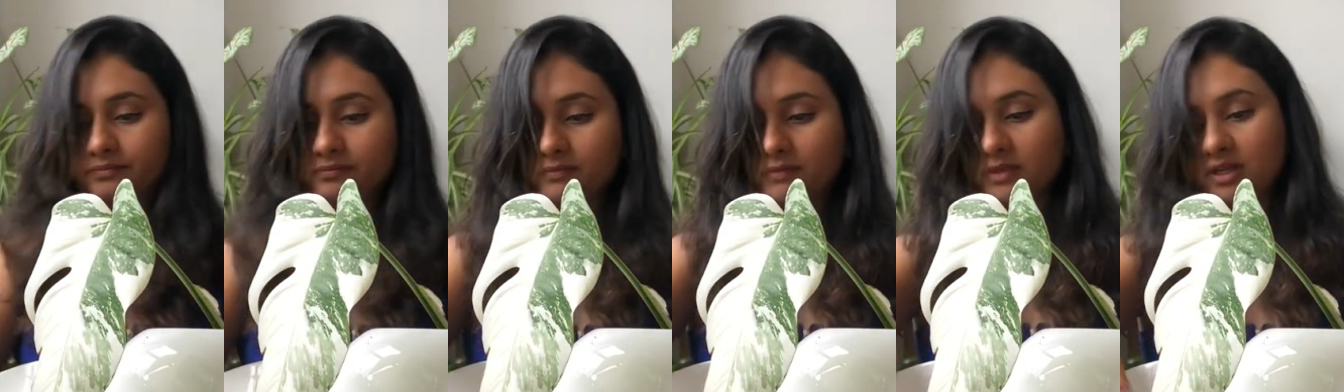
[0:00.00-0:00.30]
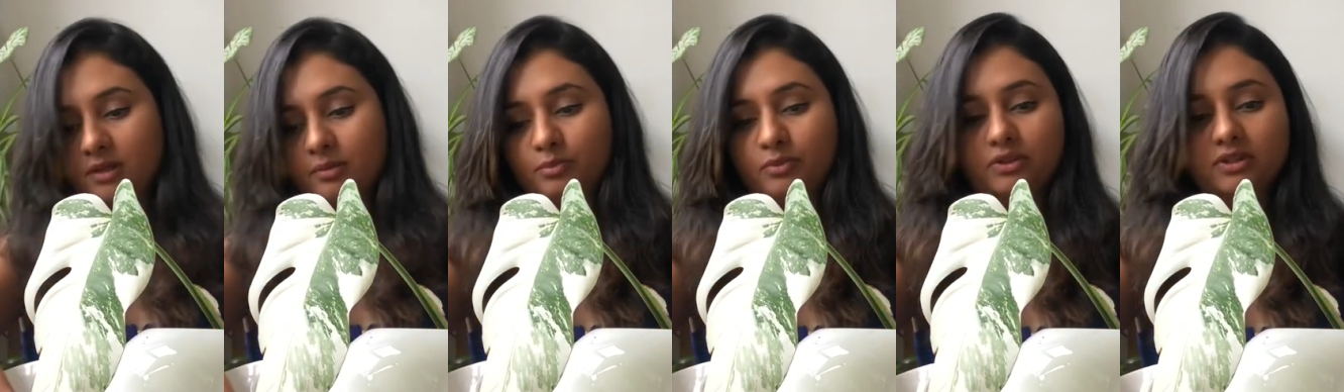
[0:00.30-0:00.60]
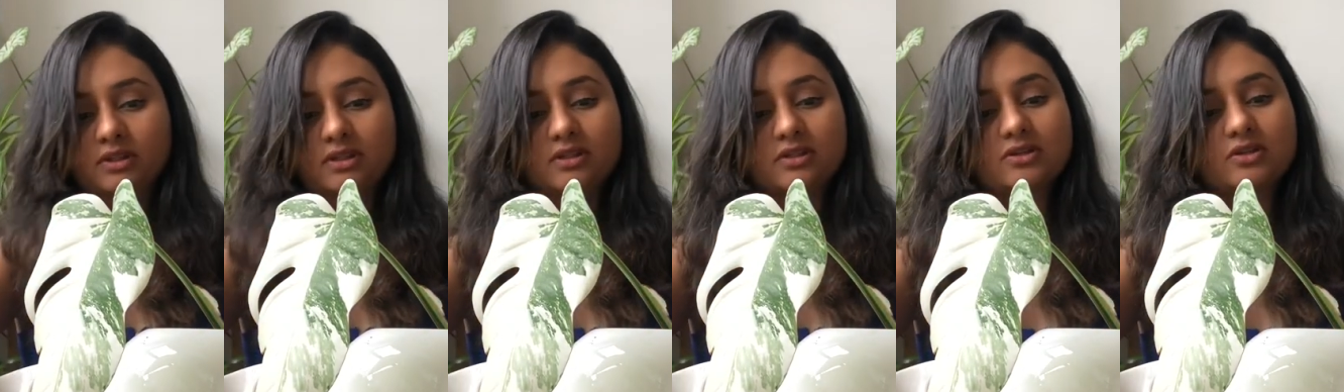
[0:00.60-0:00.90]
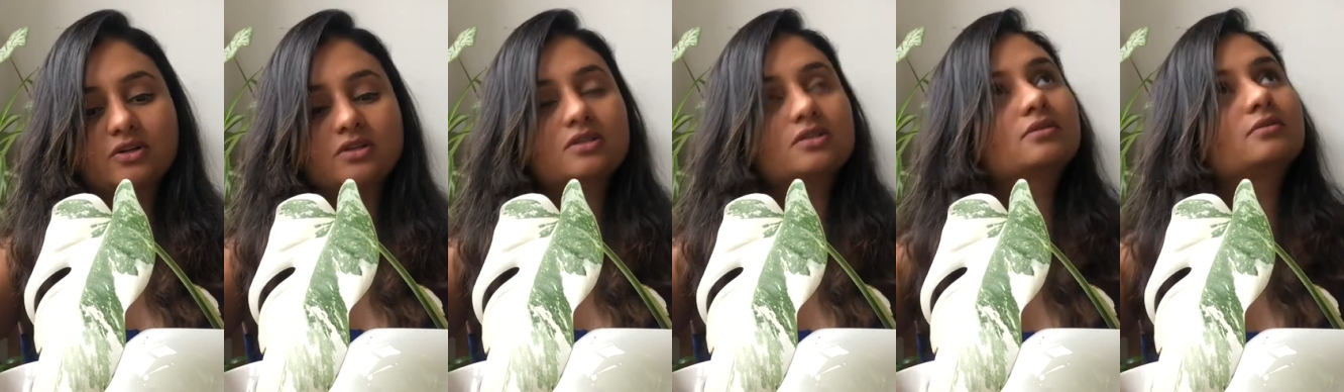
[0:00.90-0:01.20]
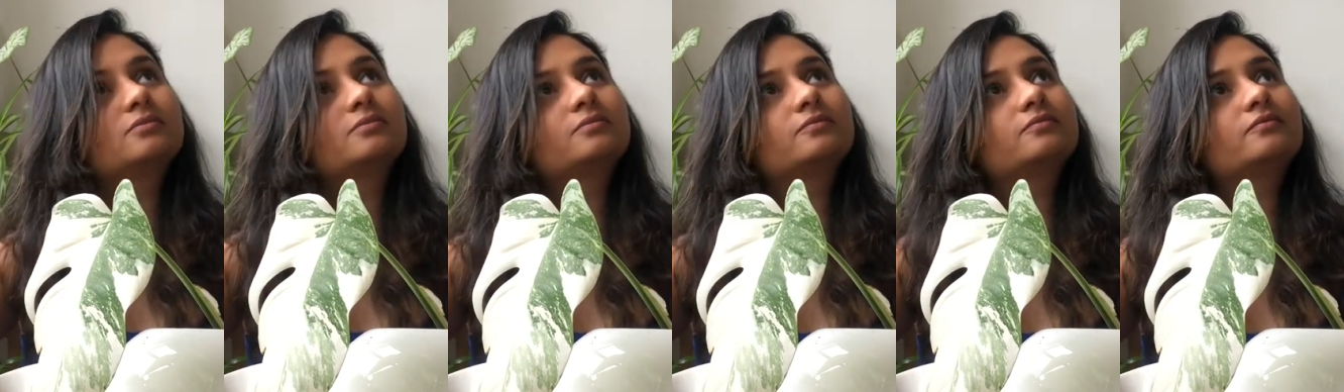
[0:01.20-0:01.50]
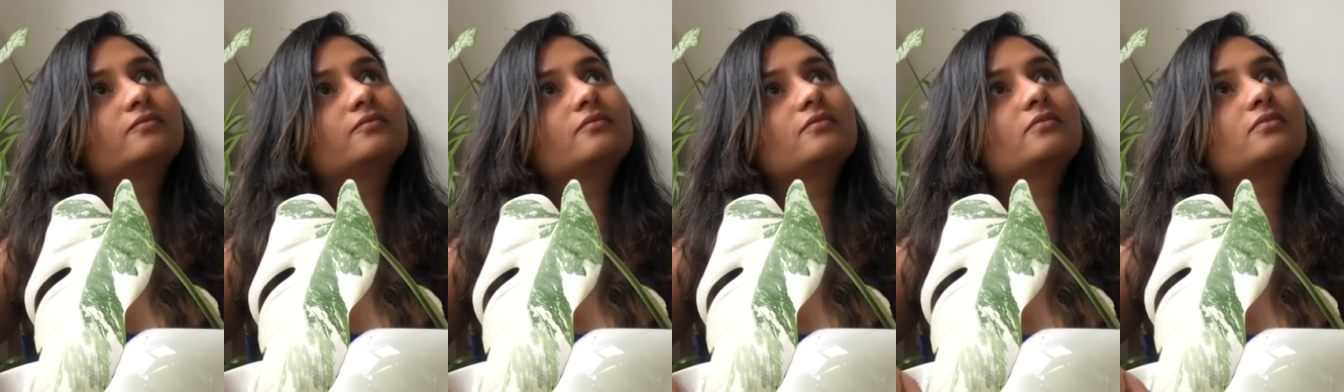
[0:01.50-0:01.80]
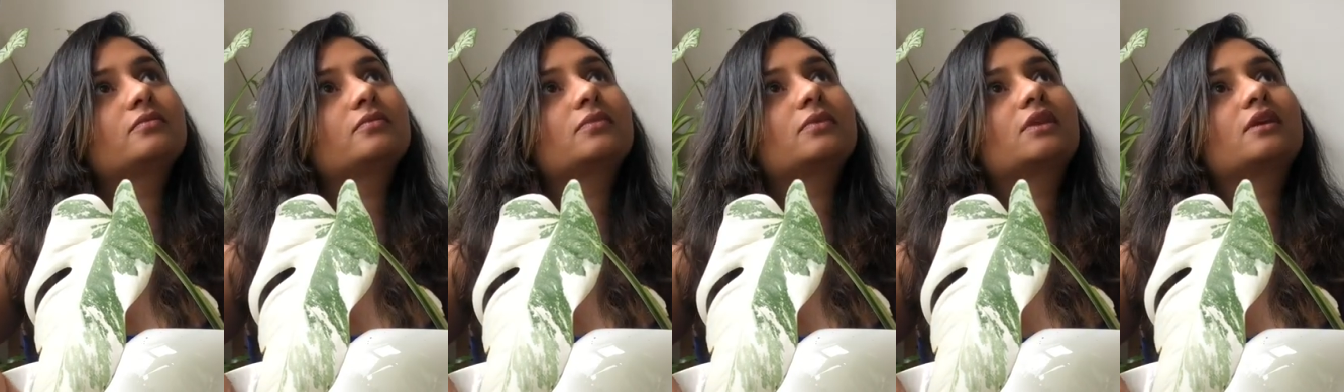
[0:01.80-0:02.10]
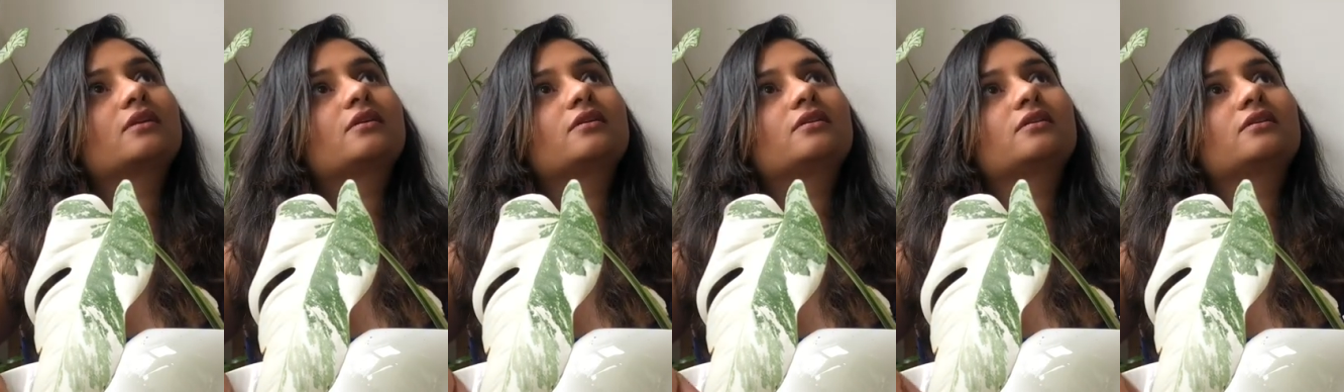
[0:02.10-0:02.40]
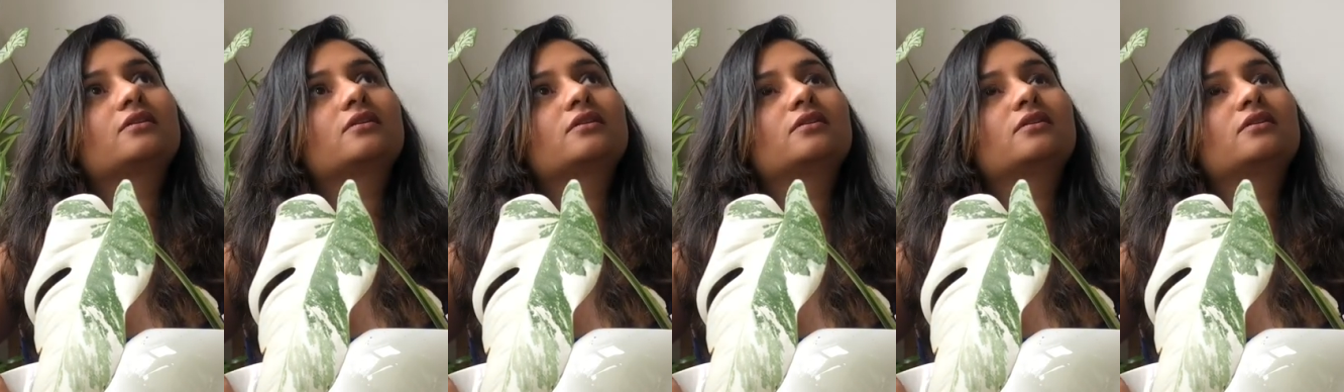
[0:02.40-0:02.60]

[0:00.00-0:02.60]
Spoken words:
I don't know how the video would have come even in one corner.